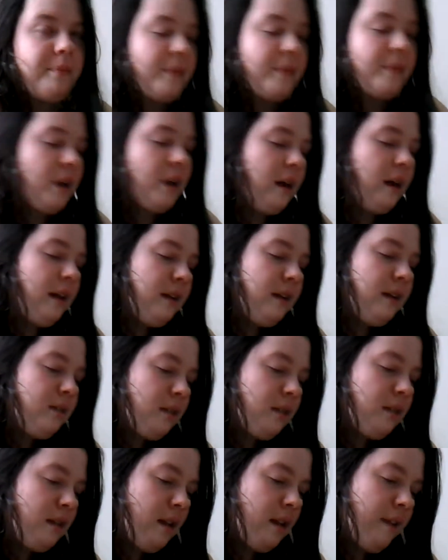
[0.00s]
I like doing the
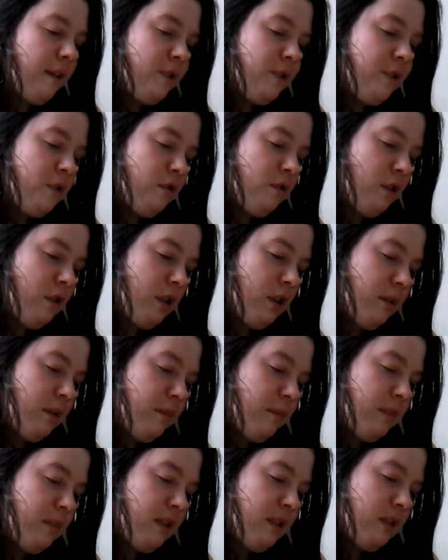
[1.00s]
live
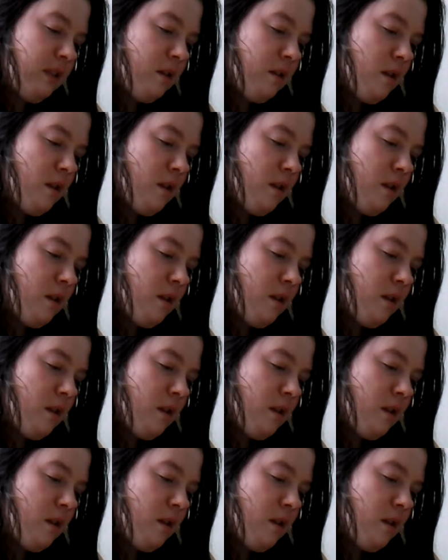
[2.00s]
streams.